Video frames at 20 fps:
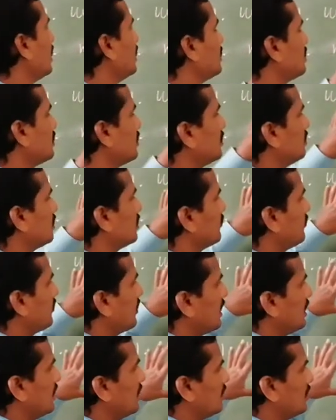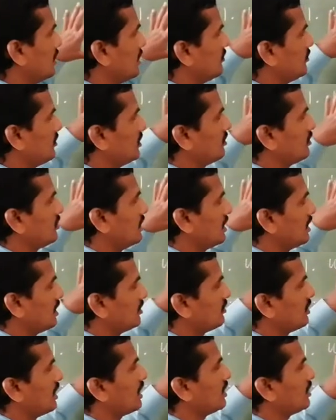So, first let
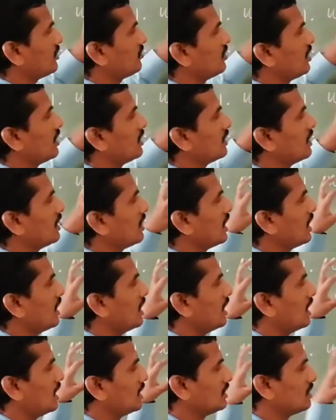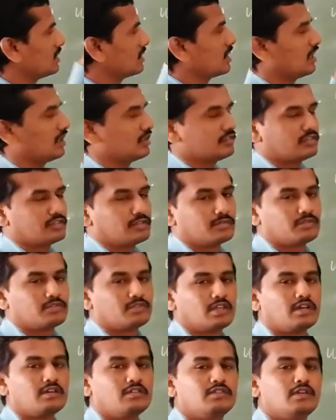us understand the other concepts
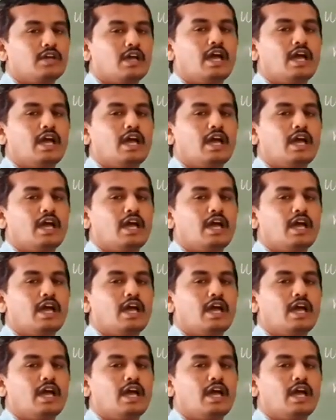of